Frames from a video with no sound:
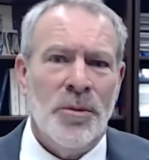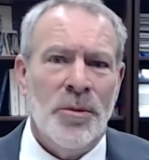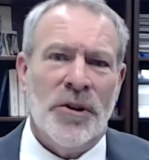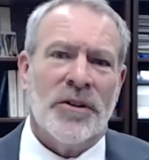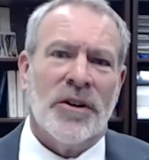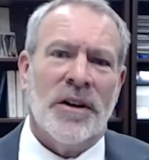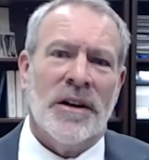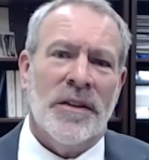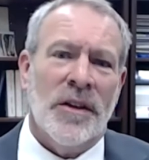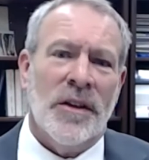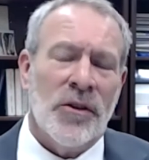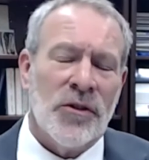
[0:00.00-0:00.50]

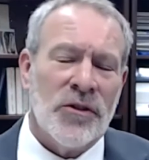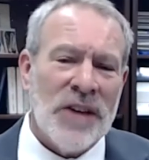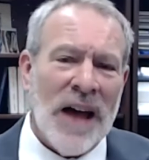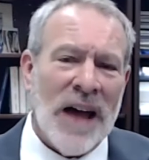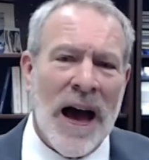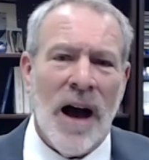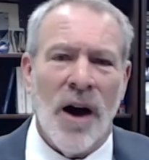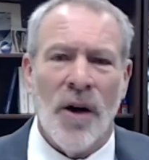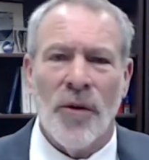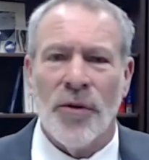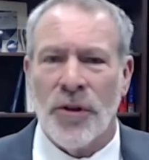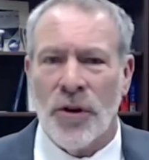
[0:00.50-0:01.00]
particularly in the
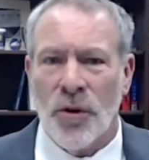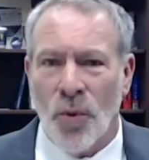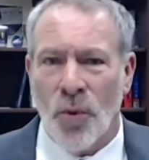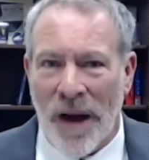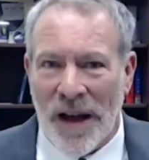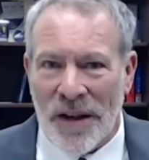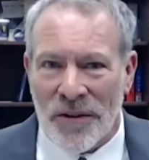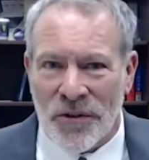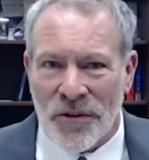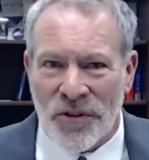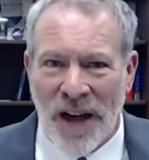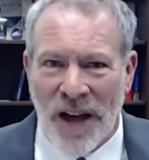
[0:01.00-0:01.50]
South and
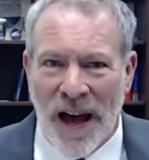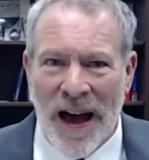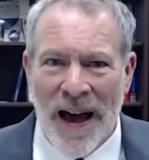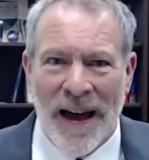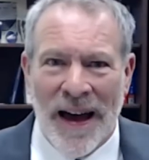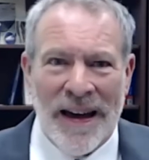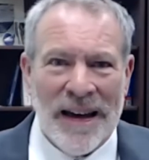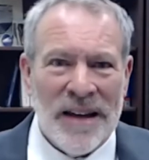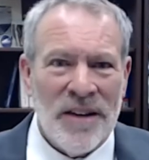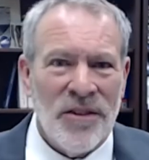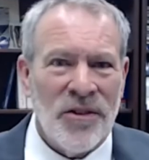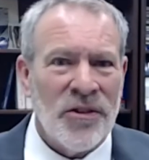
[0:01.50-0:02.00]
West
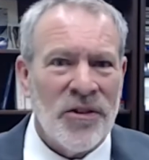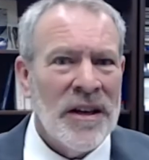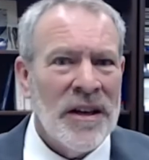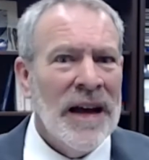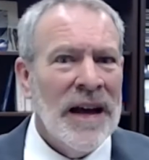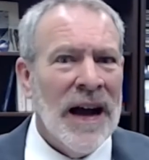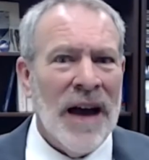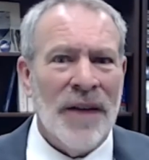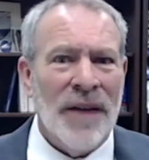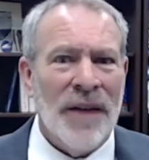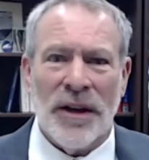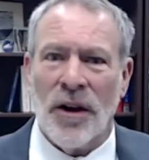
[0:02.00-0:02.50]
sides.
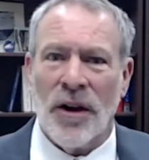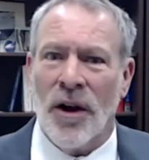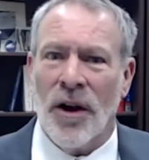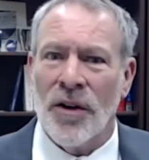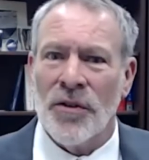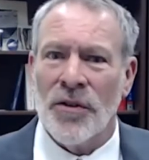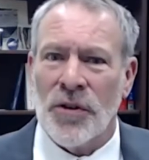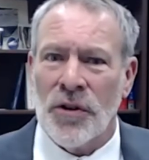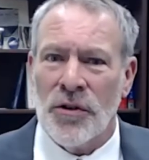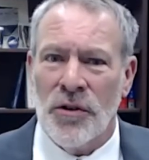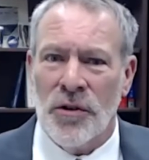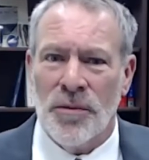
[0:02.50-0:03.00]
I think
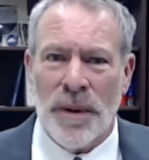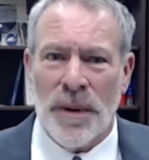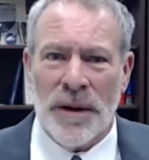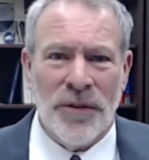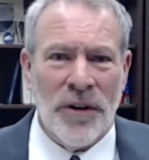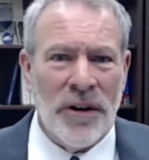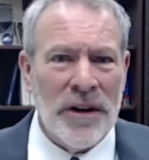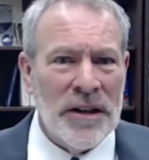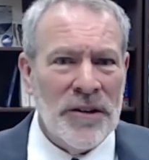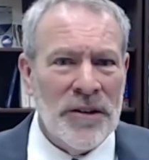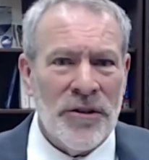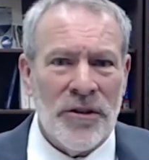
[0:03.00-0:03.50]
also you've been
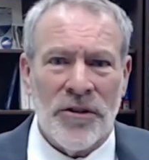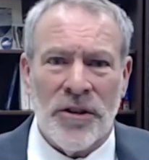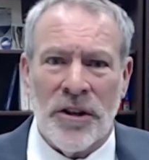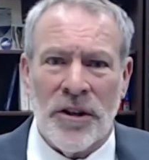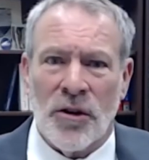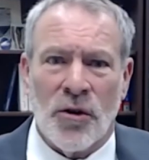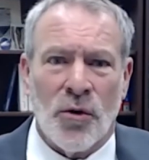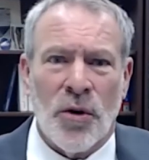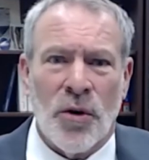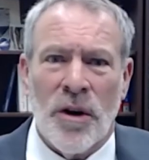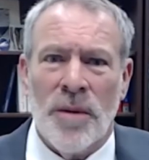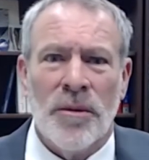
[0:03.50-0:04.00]
very interested
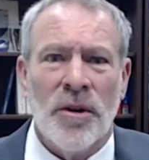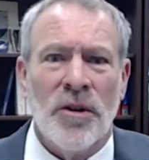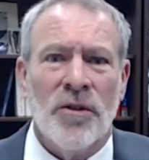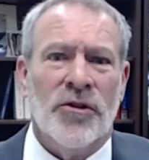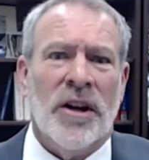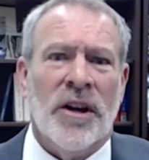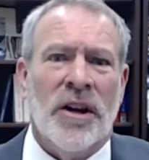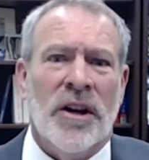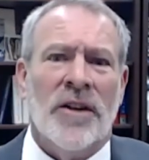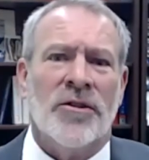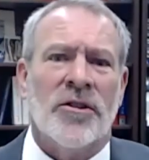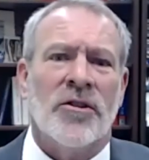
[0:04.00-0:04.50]
in criminal
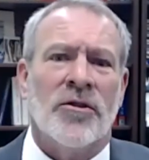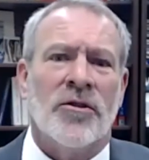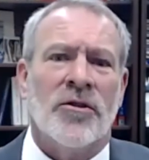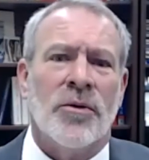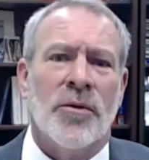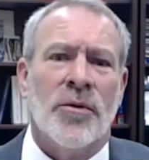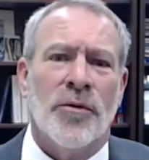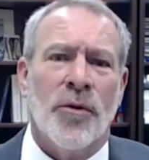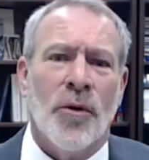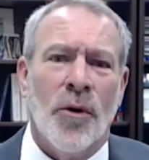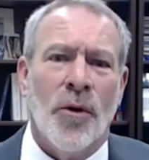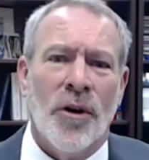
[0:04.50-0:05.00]
justice
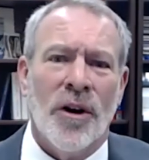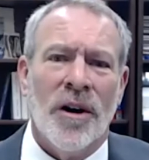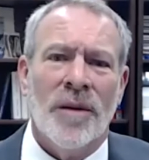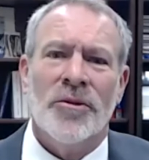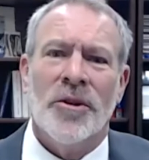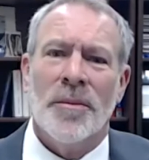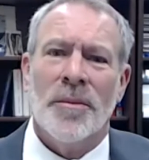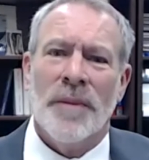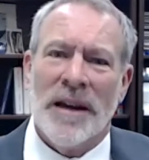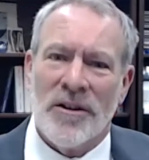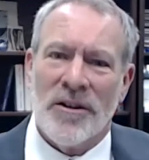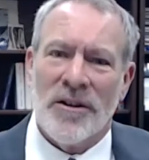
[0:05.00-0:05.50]
reform
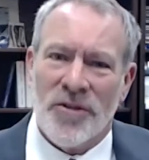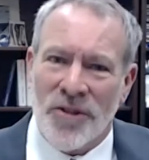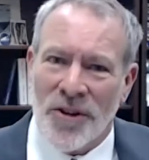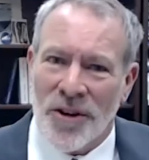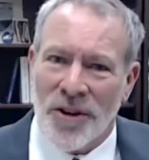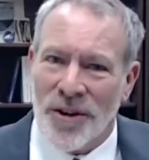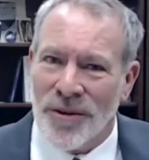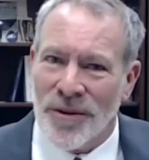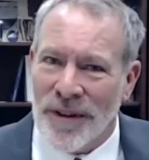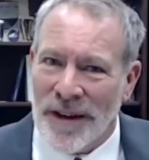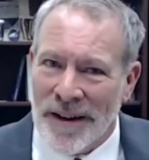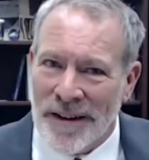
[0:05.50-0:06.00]
to make
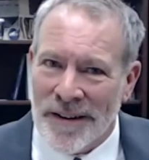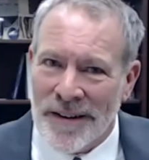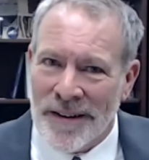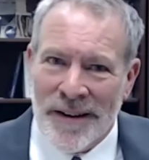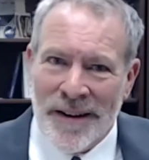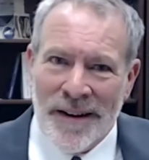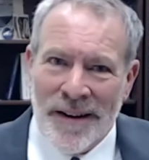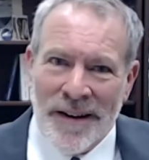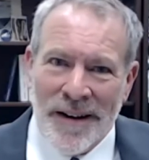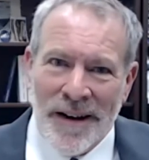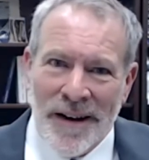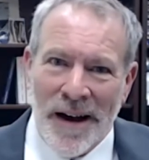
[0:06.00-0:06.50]
sure that
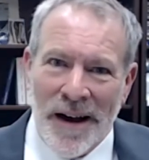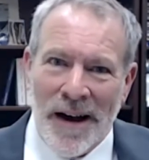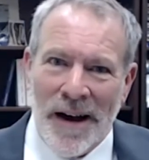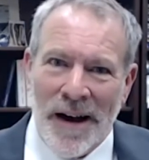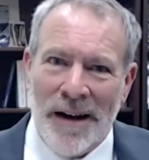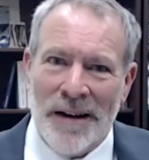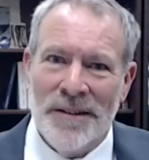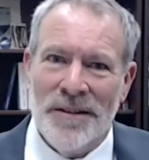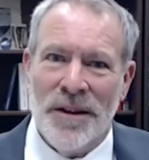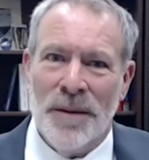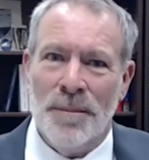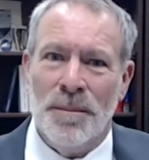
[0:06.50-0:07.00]

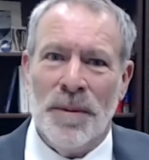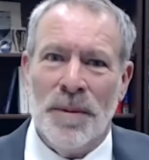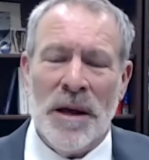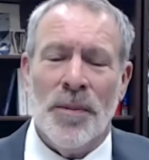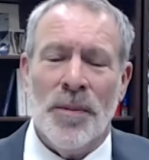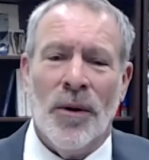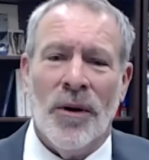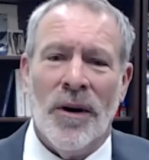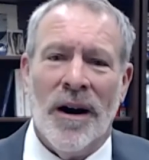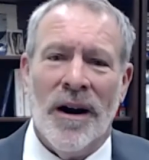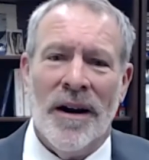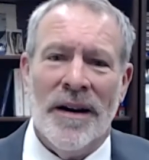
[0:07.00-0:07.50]
that
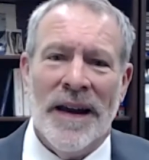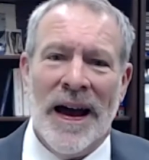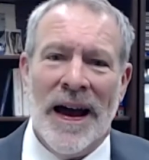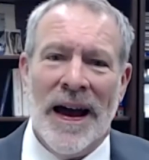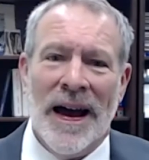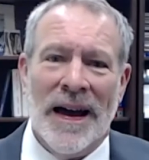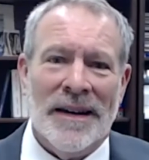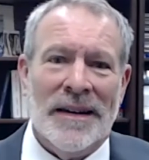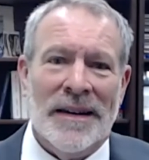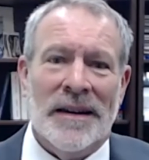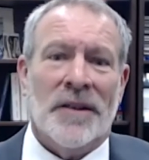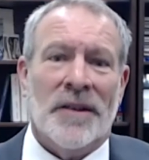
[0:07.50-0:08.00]
people are
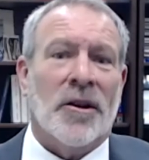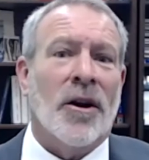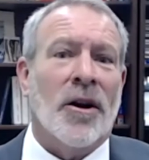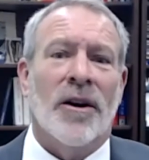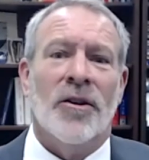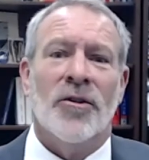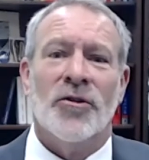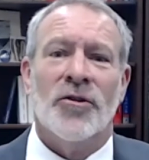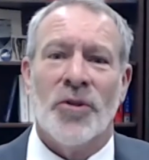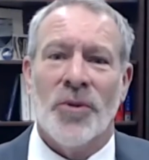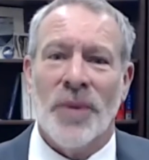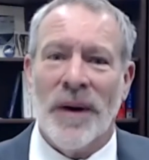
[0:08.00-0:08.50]
not
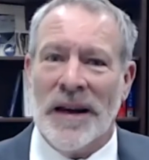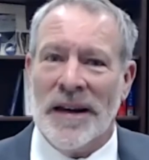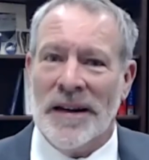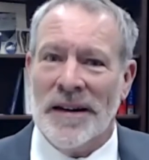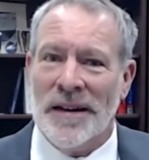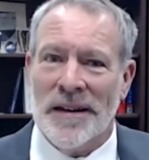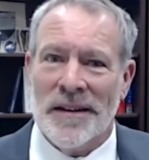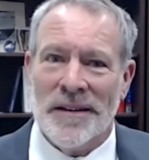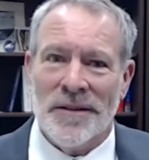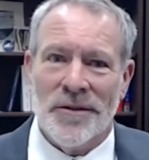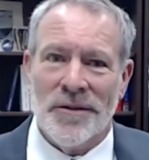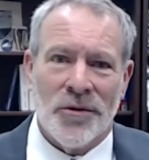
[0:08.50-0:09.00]

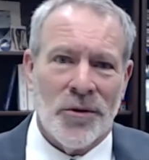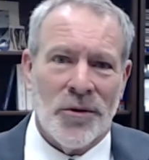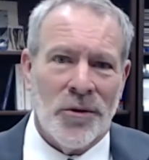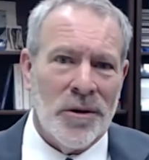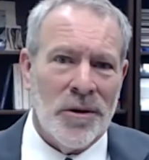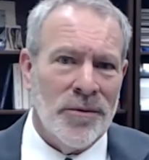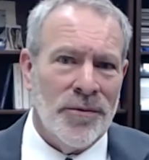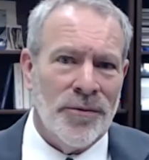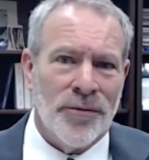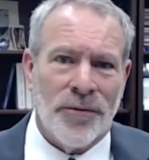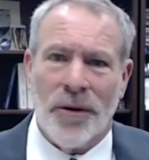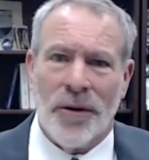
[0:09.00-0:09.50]
incarcerated sort
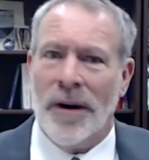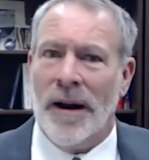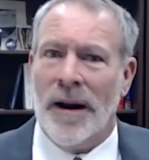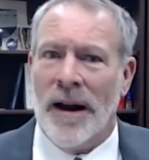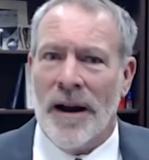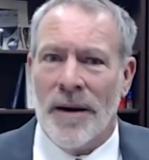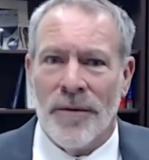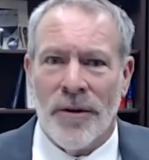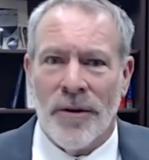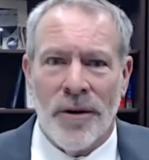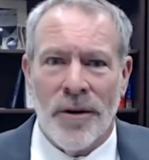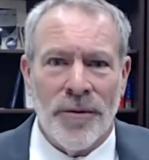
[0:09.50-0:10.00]
of
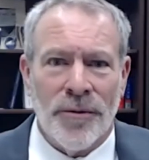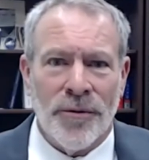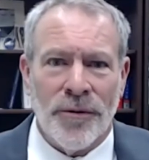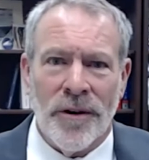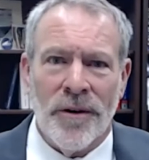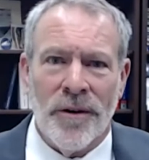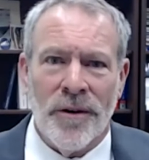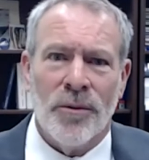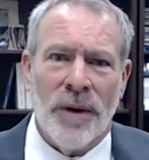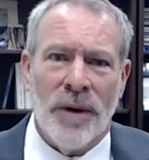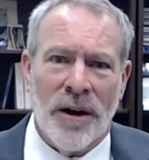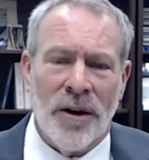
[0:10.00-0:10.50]
forever
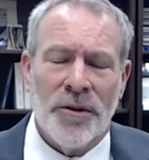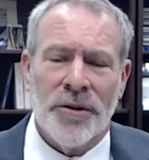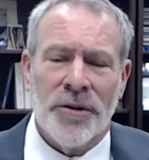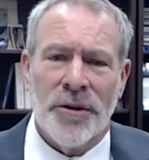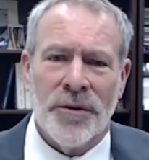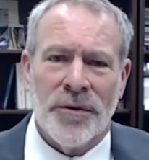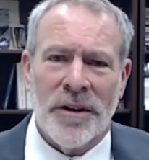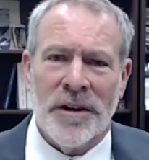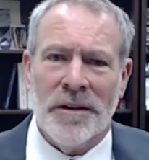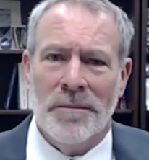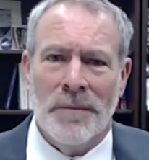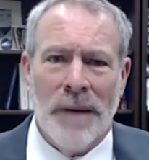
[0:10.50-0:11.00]
for
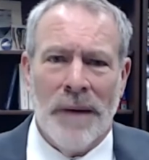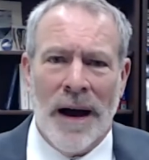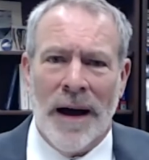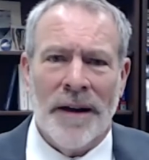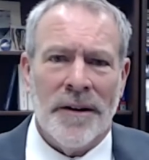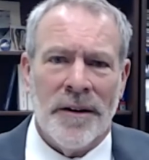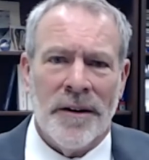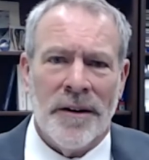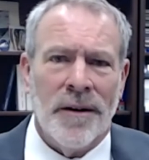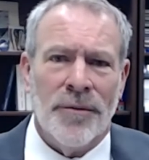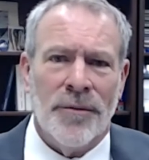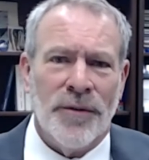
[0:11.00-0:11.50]
relatively
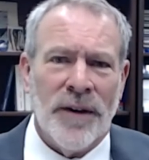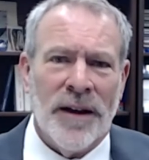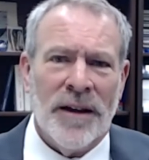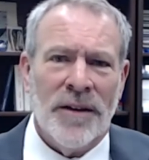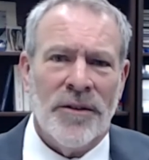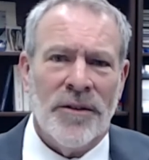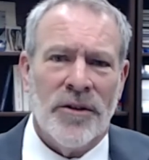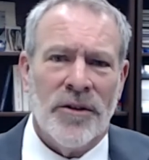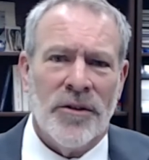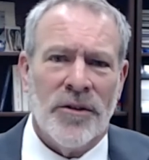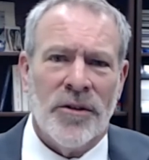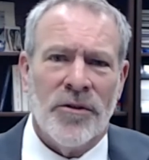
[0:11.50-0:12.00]
minor
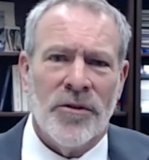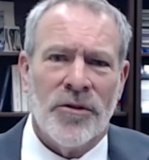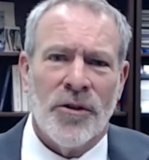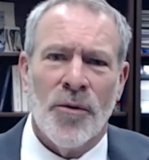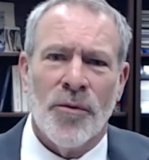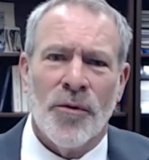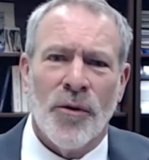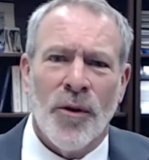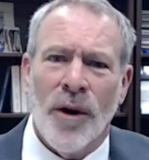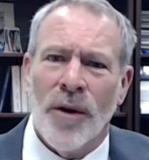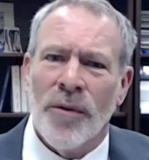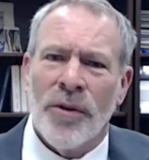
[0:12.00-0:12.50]
offenses and so
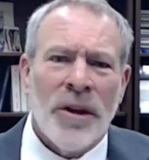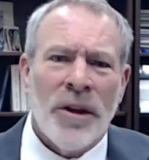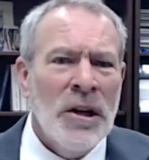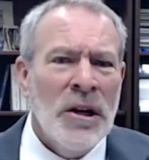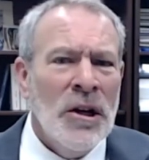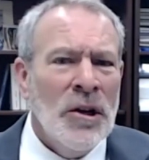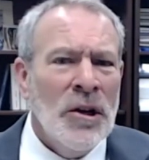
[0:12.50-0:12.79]
forth.